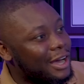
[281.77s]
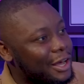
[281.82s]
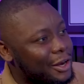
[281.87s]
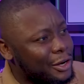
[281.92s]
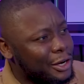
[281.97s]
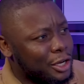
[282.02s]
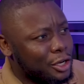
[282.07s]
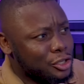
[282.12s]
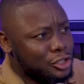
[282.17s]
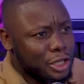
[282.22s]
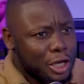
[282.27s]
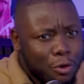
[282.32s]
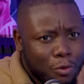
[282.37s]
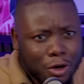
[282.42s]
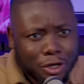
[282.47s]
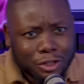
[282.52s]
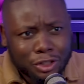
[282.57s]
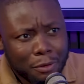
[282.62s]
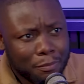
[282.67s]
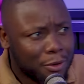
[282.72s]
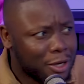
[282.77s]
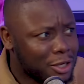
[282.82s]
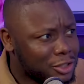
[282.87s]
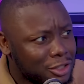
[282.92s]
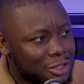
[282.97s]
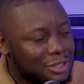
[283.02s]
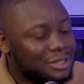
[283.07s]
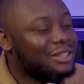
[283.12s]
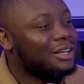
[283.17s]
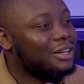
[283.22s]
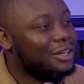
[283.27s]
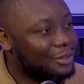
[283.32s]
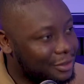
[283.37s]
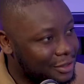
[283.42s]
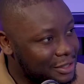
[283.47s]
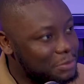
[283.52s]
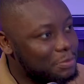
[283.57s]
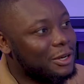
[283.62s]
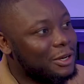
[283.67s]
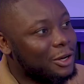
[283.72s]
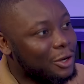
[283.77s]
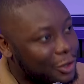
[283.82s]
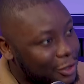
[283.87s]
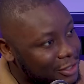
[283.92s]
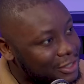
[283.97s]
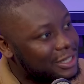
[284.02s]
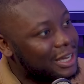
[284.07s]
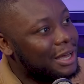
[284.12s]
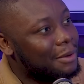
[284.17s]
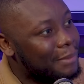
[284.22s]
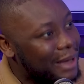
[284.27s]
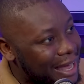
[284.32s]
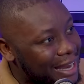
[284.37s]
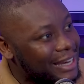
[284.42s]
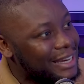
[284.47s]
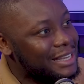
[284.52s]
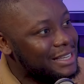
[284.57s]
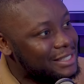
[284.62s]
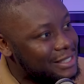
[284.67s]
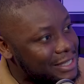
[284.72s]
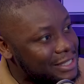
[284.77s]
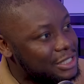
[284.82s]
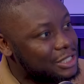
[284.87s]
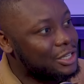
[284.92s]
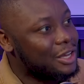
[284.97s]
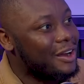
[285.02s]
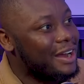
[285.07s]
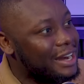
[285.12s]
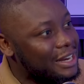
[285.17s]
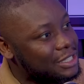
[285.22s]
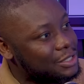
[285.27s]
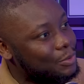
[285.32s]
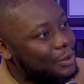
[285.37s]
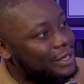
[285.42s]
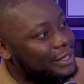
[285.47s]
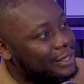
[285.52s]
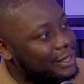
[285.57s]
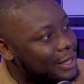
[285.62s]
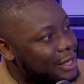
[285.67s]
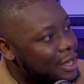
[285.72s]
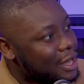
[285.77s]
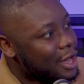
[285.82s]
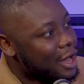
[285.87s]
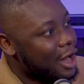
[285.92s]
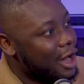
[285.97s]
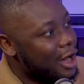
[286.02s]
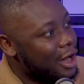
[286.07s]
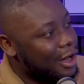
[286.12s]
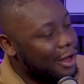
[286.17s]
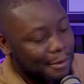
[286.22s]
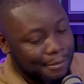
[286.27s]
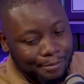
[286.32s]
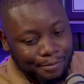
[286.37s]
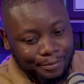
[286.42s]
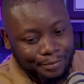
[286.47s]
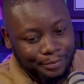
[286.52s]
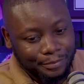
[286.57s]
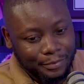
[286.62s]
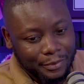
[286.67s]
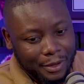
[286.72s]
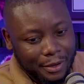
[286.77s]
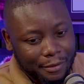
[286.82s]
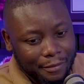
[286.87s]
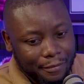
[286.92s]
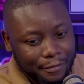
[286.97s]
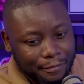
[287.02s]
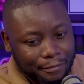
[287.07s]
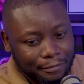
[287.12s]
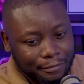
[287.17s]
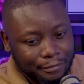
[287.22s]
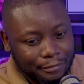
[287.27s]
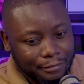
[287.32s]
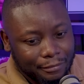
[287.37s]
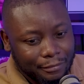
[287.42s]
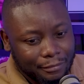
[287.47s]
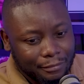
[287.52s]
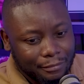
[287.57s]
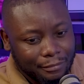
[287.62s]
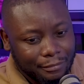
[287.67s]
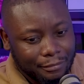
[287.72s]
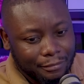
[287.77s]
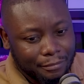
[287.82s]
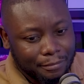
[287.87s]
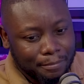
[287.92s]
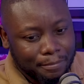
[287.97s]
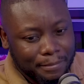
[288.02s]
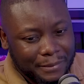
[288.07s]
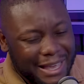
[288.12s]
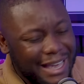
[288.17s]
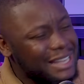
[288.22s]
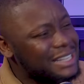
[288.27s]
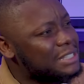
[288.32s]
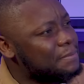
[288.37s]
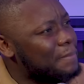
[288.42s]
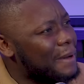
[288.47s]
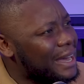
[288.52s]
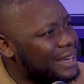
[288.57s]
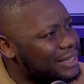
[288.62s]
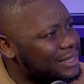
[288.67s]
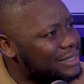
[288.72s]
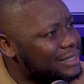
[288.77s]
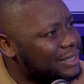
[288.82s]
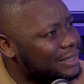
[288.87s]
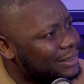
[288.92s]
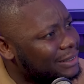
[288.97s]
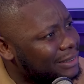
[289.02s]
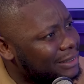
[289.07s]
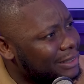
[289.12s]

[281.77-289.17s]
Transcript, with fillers: I know they're going to say, what, 10 plus years? No, it's been a long time, at least since Sir Alex mm. went. Um, yeah, getting spanked.